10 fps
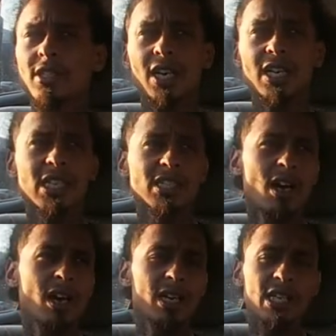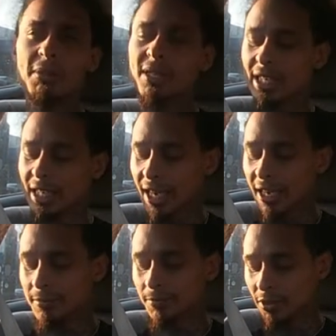Like that's my thing.
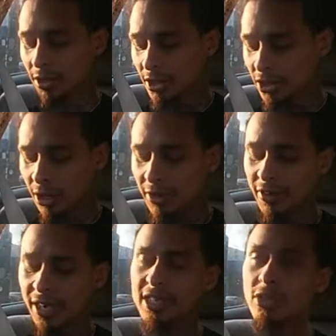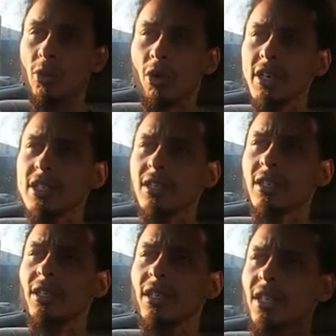Like trying to find these new artists and